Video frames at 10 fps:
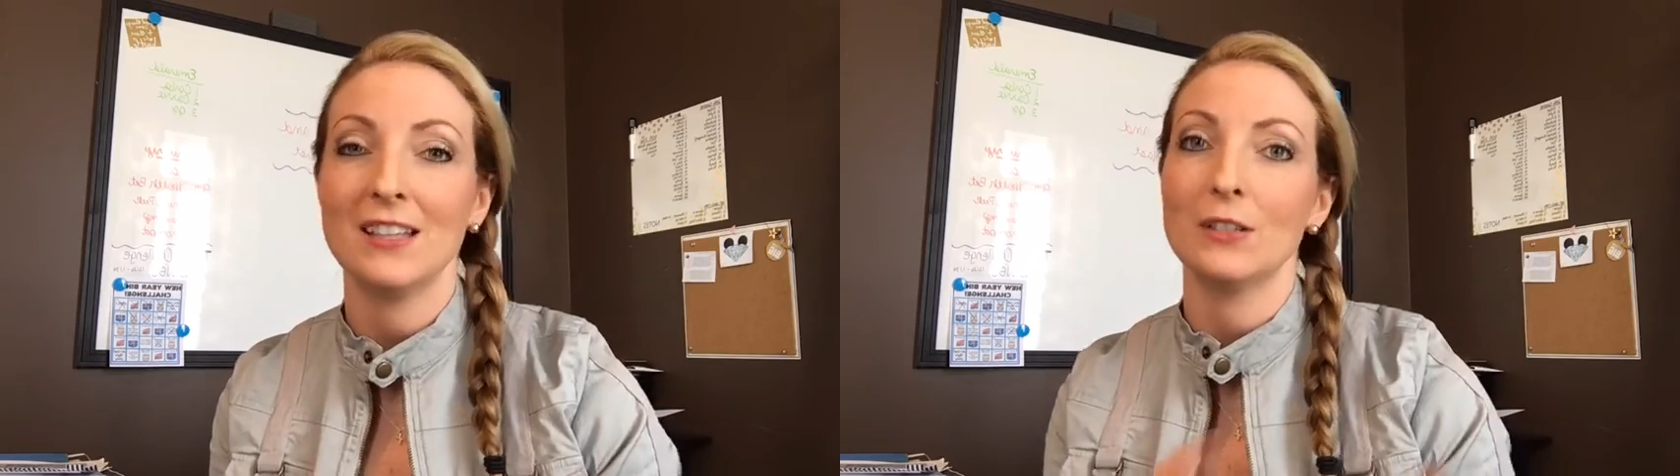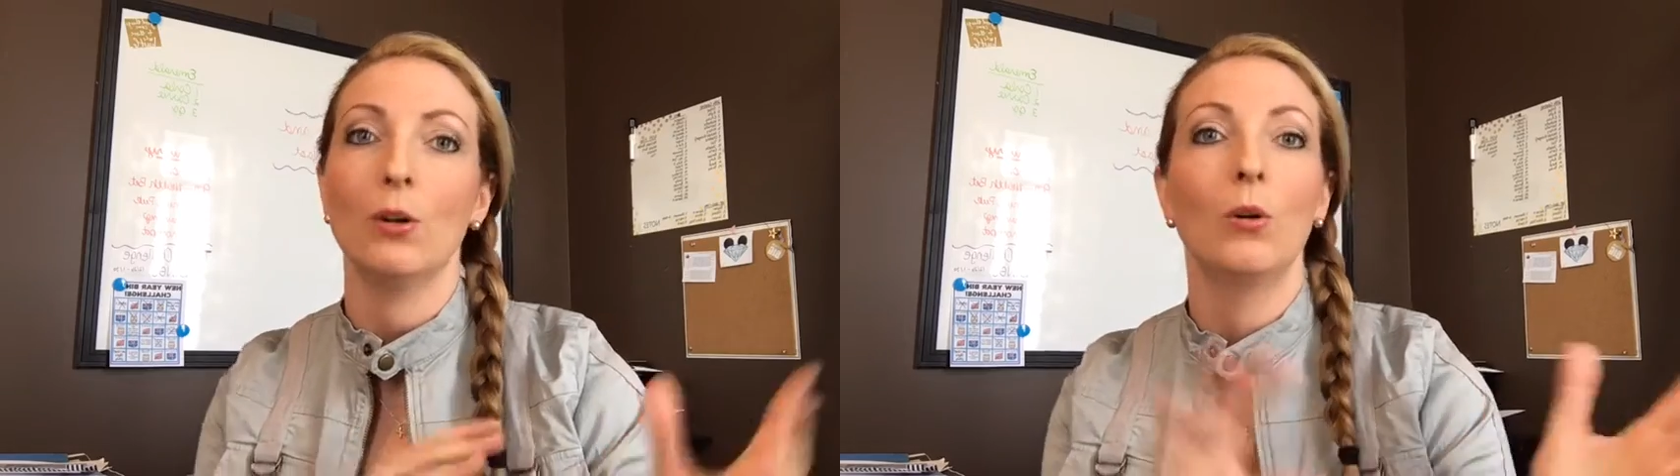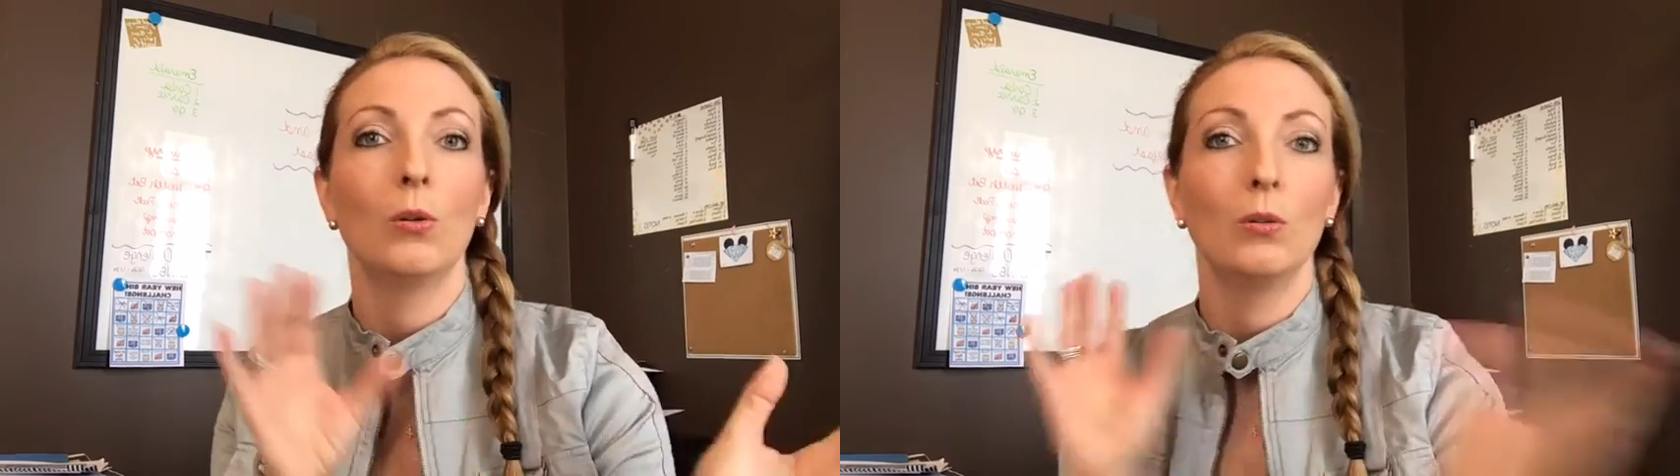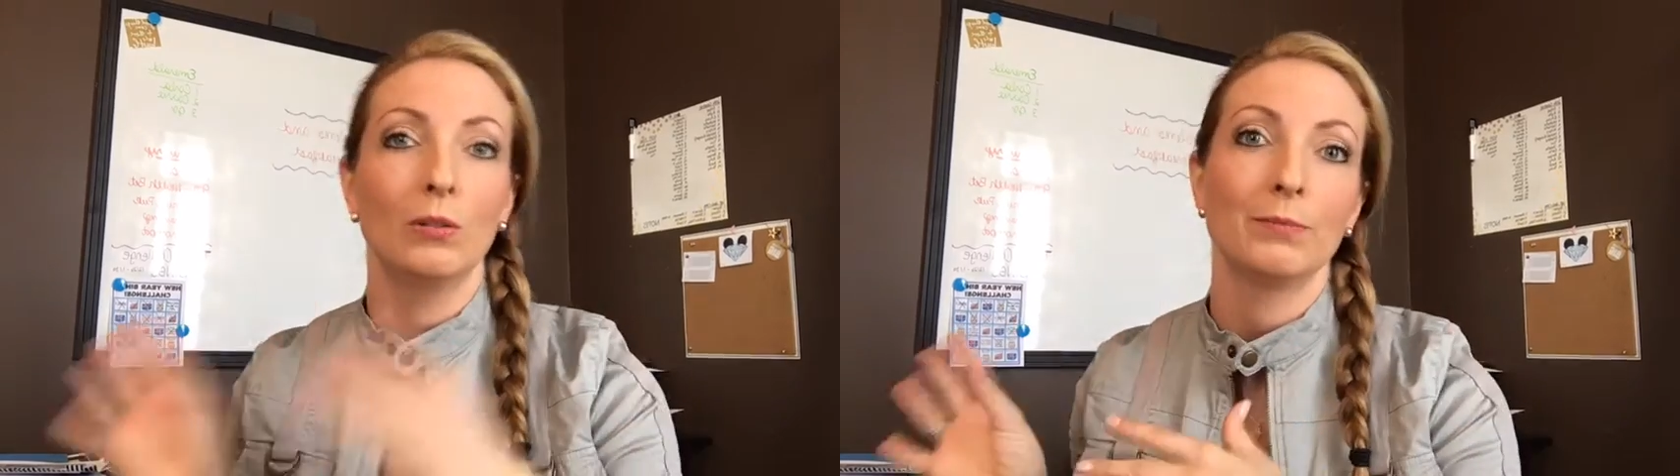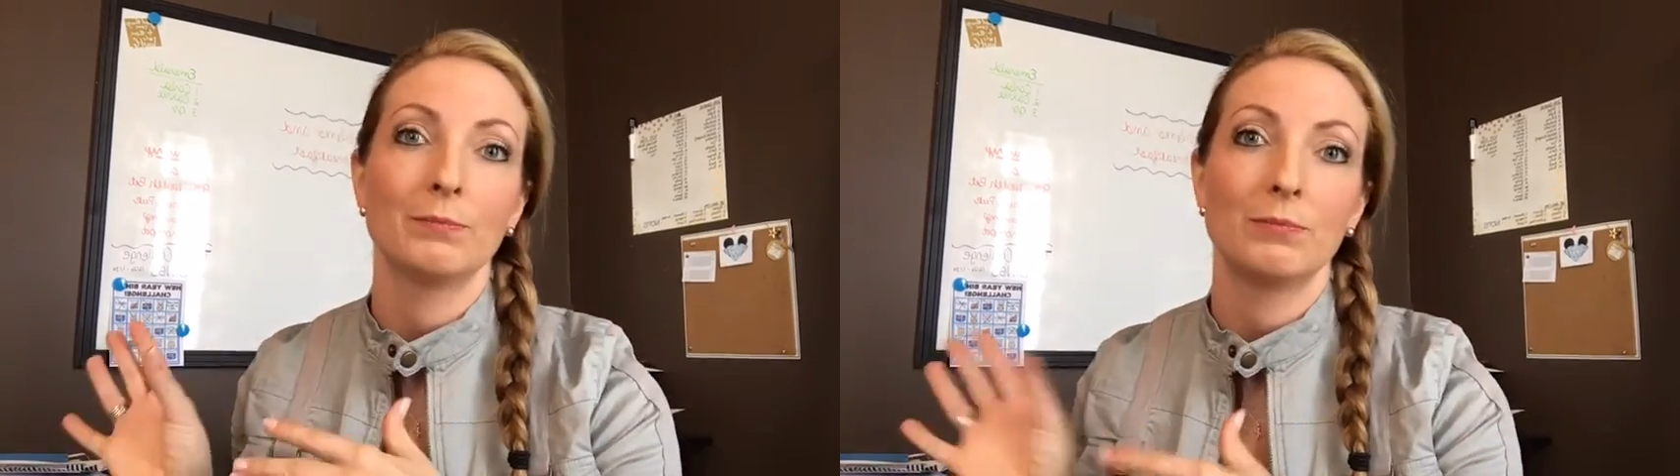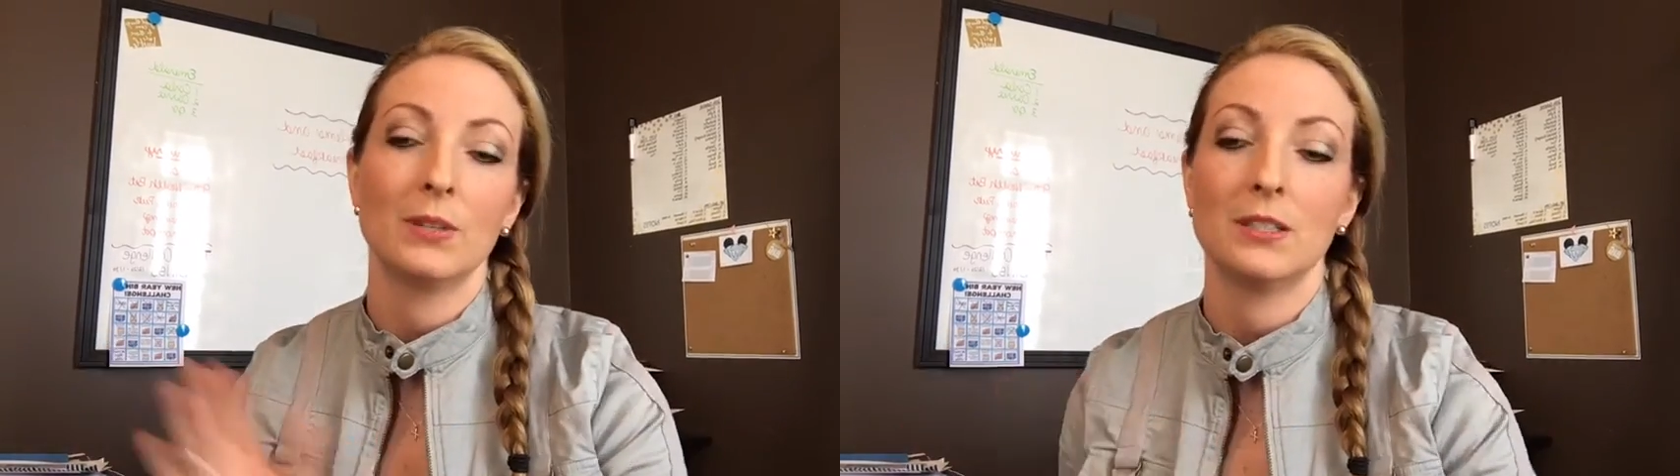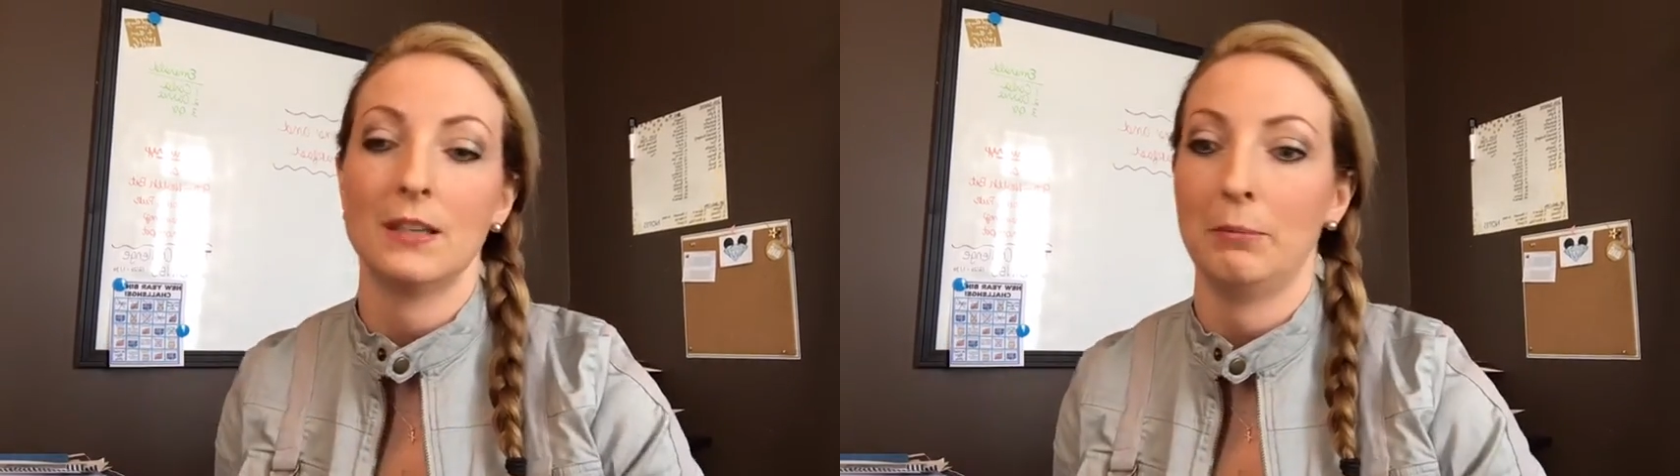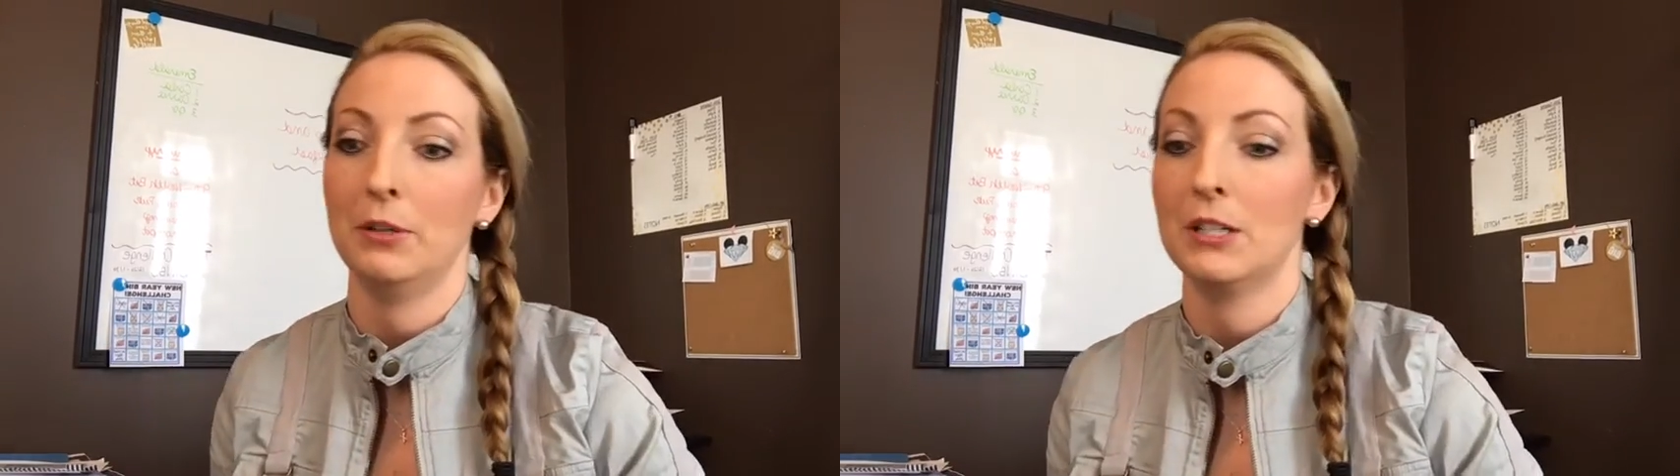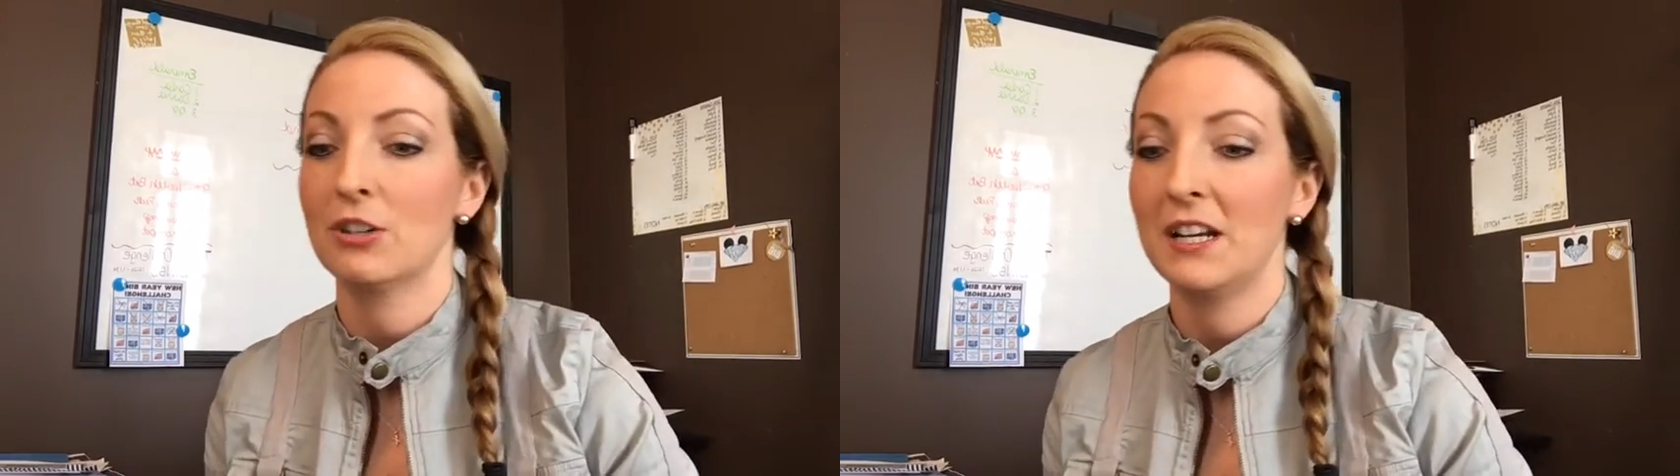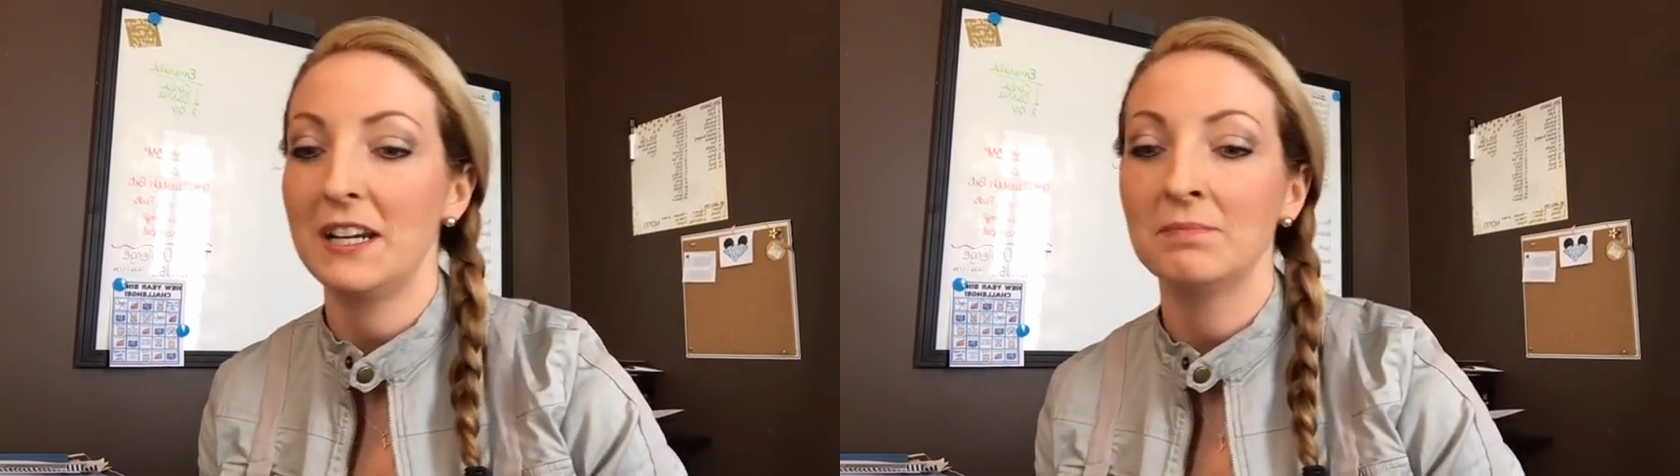That's a whole separate
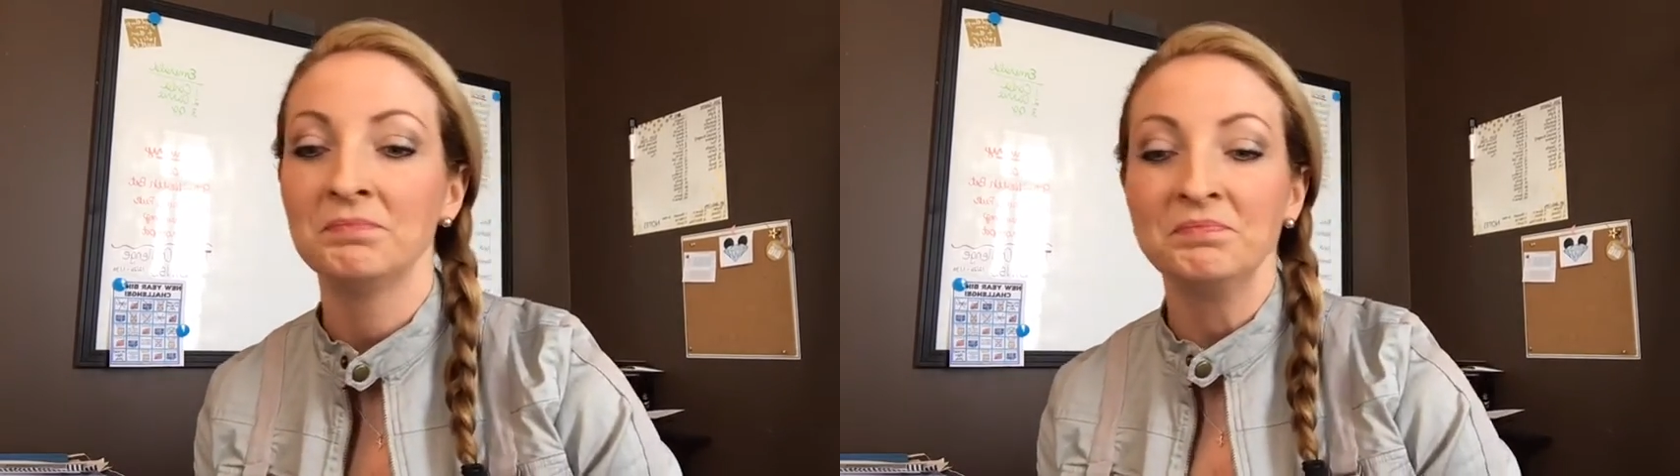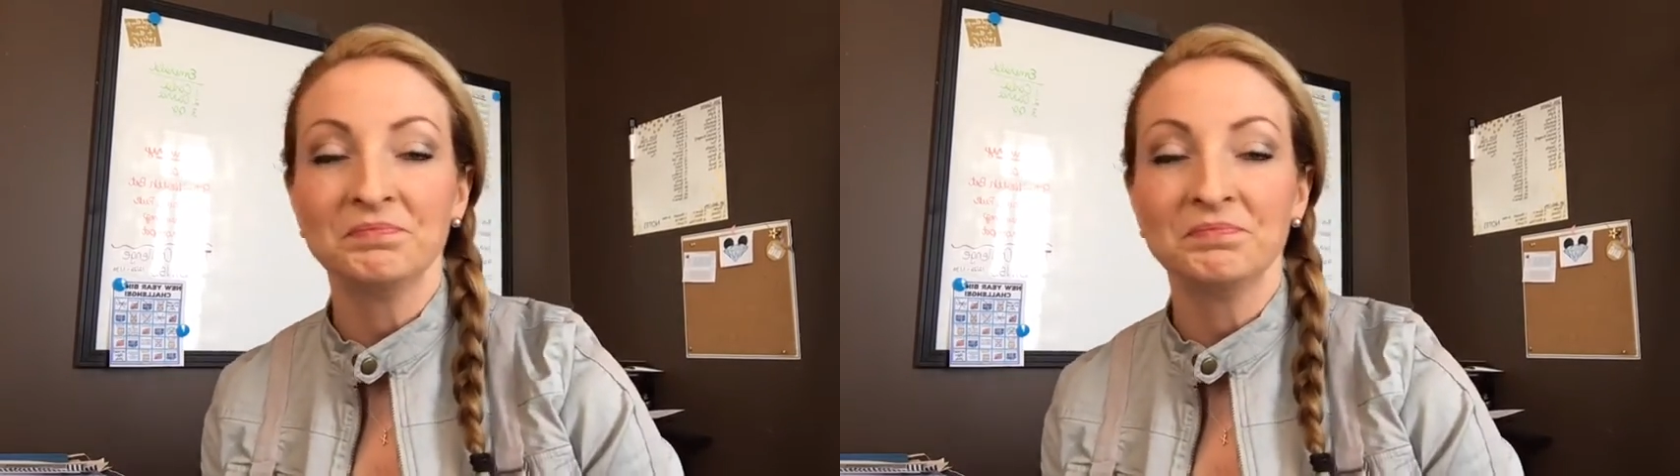training.